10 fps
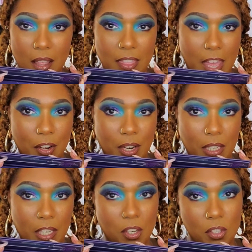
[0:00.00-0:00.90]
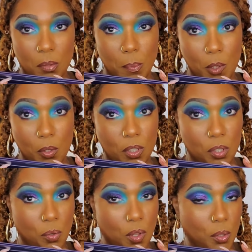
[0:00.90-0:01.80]
that are in here as opposed
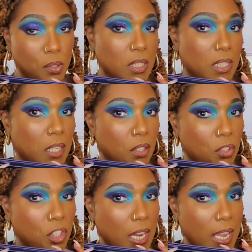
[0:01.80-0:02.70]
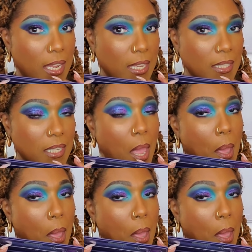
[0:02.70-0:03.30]
to those teal shades.